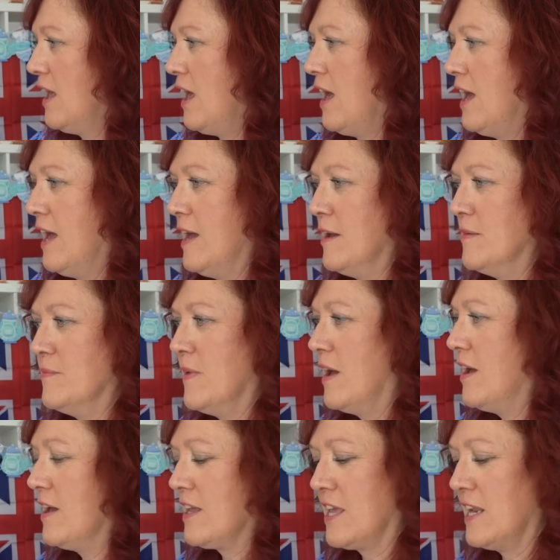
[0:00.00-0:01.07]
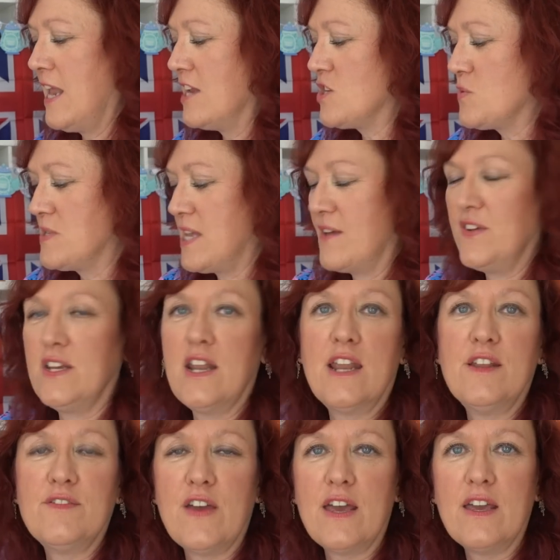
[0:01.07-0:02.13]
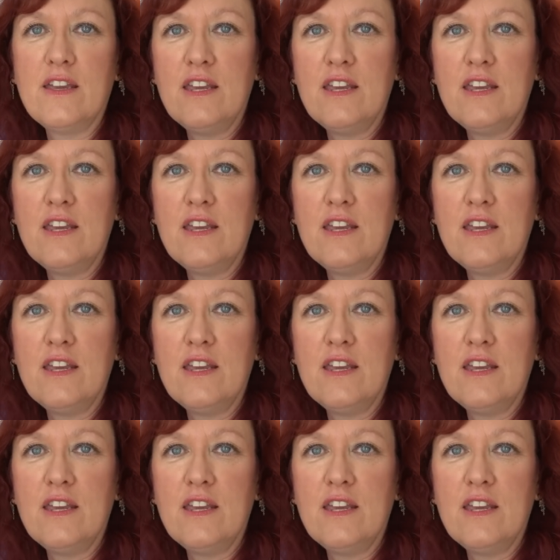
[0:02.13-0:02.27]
Ganesh was having none of it.